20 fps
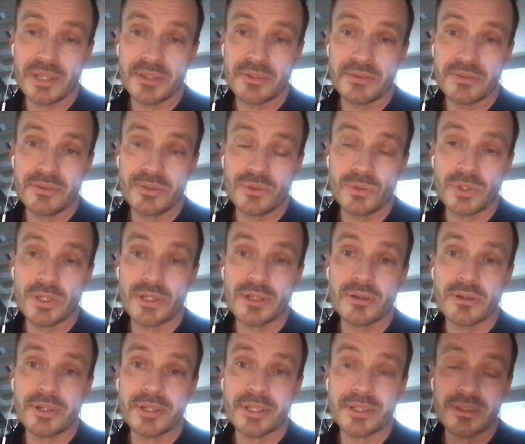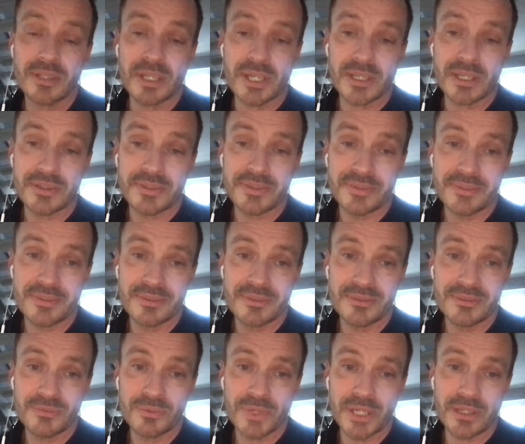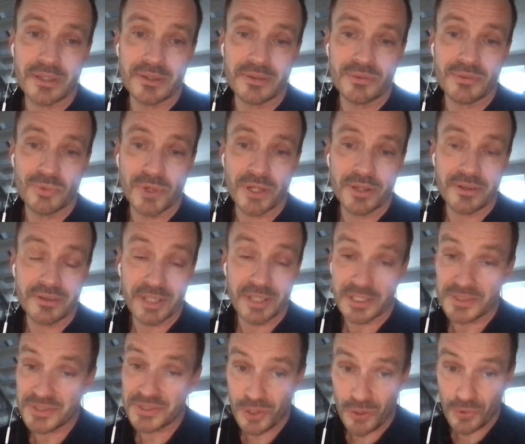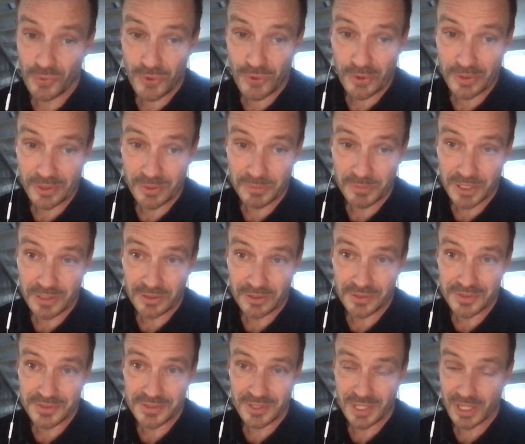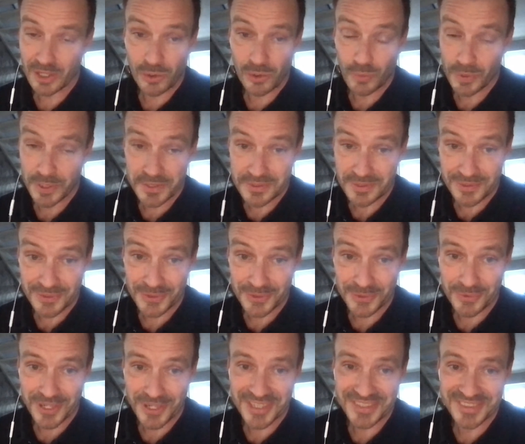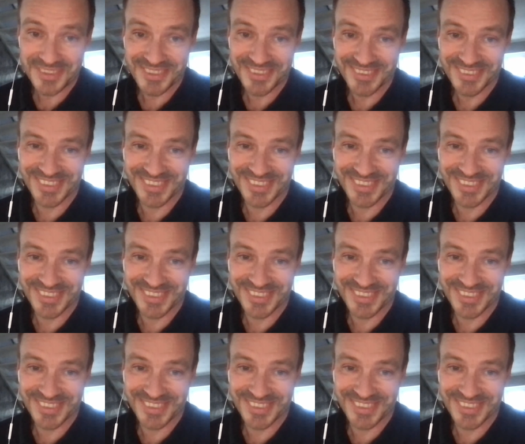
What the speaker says: At 2 o'clock at night when things go wrong, because they always do, right?